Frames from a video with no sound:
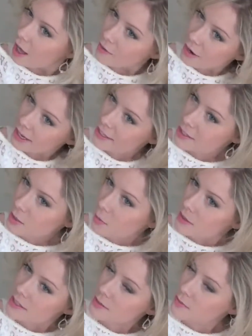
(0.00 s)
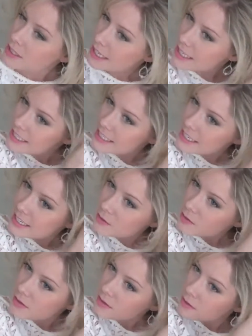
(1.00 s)
Alright, so once you've teased
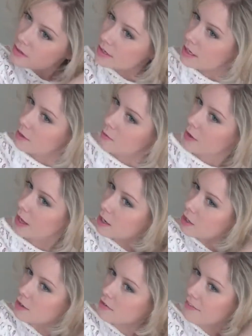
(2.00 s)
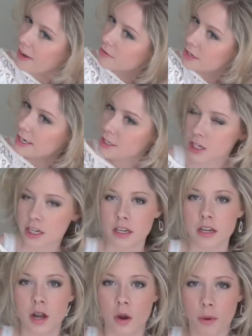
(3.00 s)
it, and you've got a good
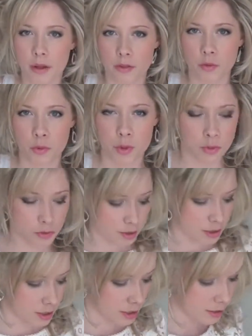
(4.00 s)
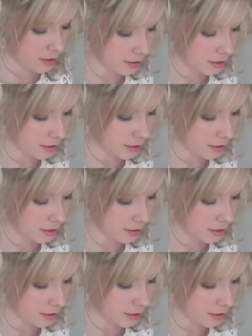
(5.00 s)
foundation around the roots,